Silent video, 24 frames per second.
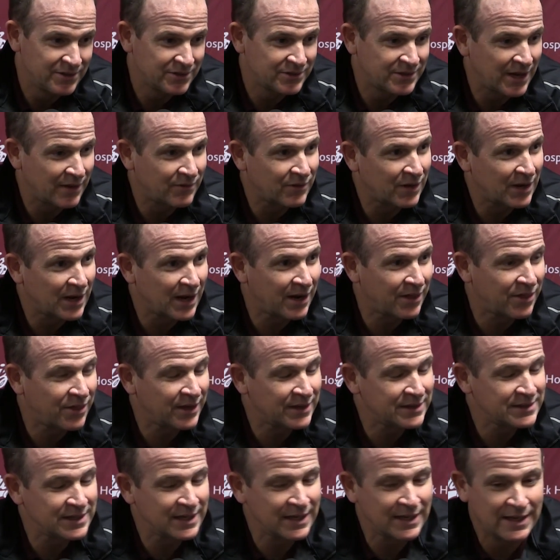just have a lot of
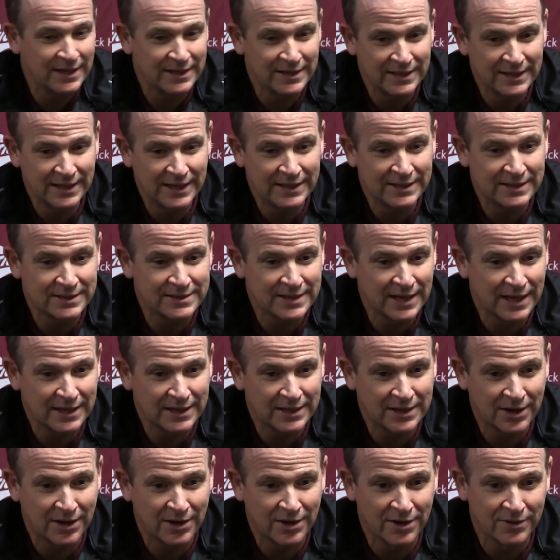things you need to take
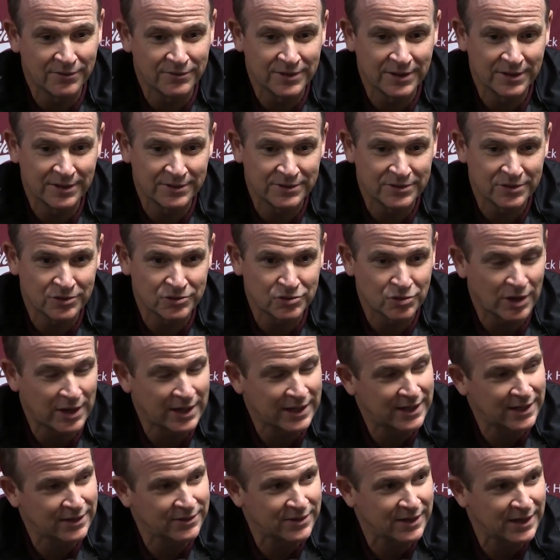care of to try to
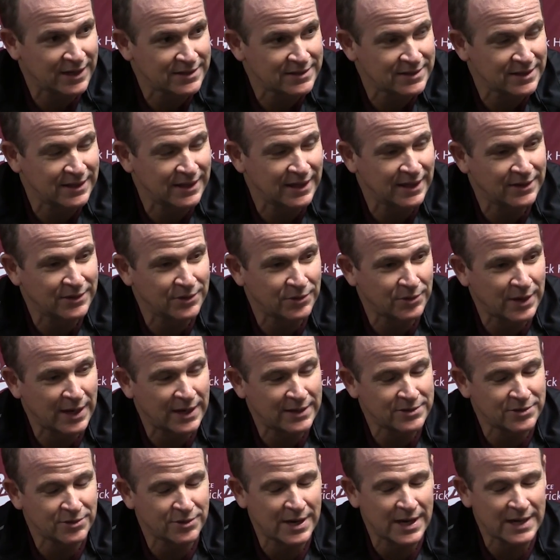get things in the
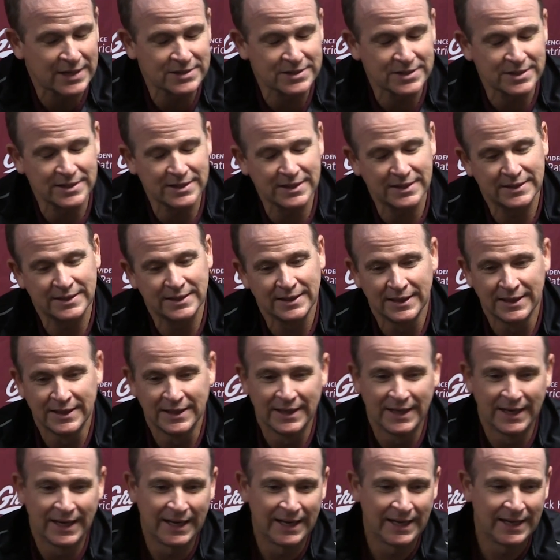right direction,
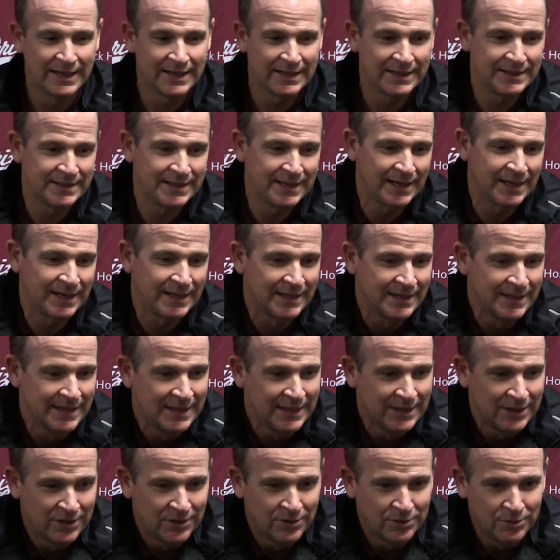and
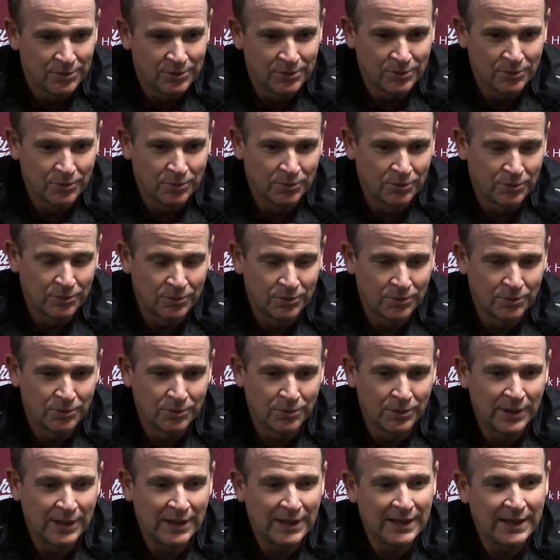
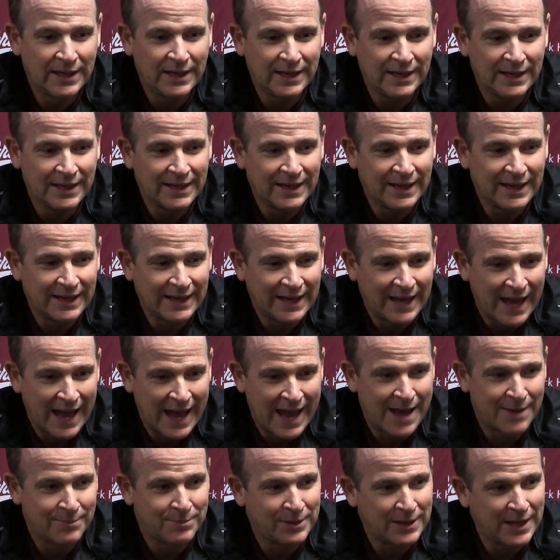really
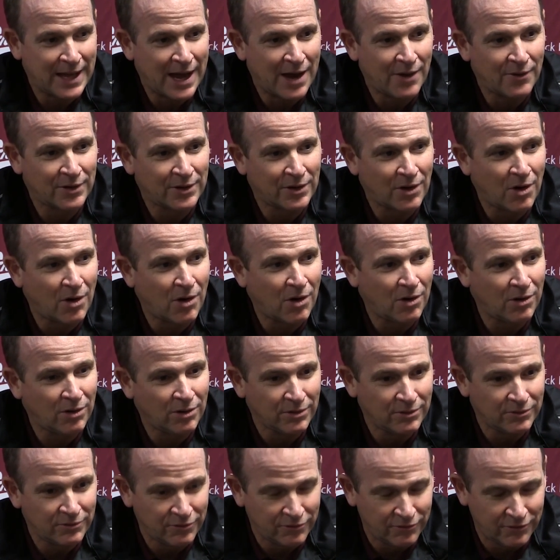happy how it
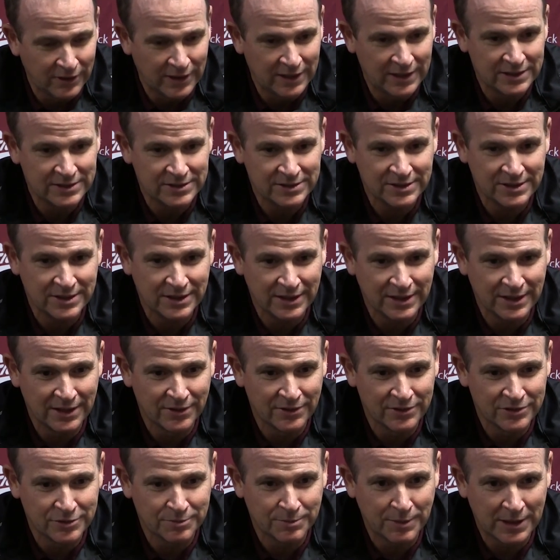all finished, you
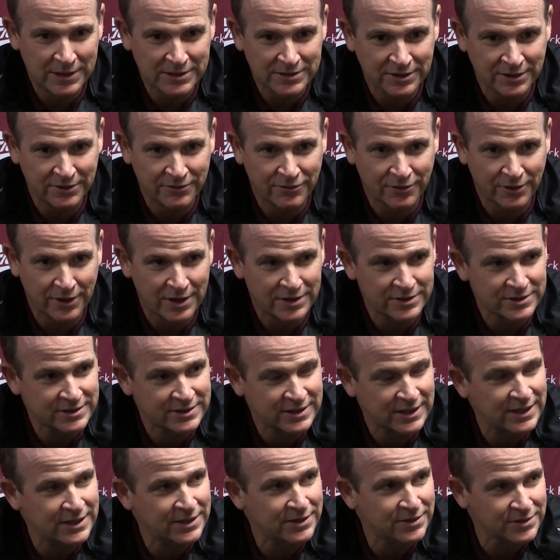know, especially for our
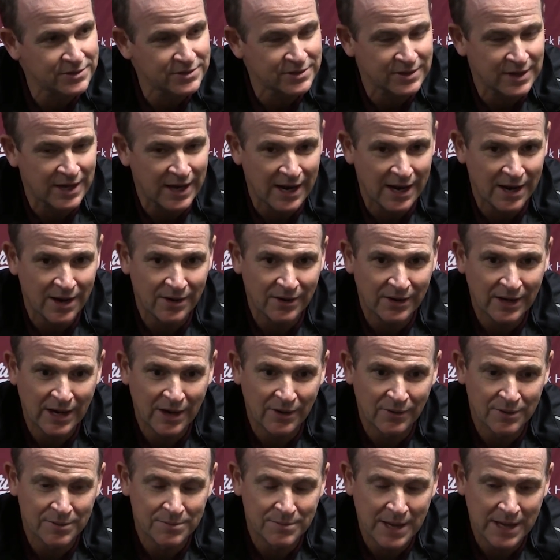seniors,
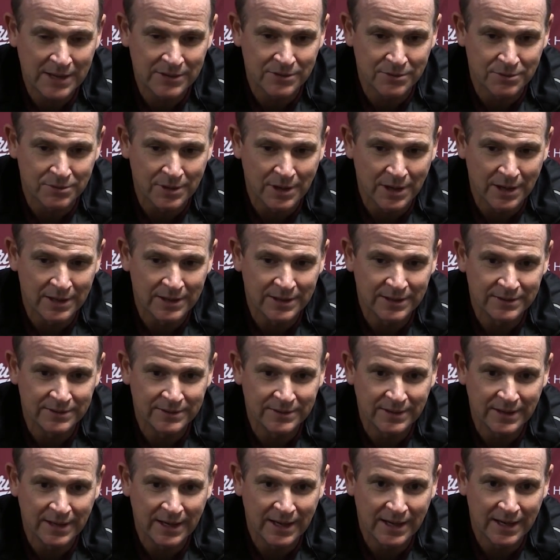how we made the run,
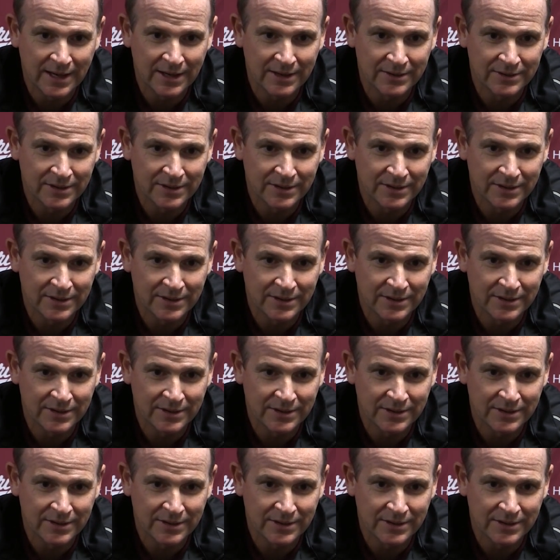and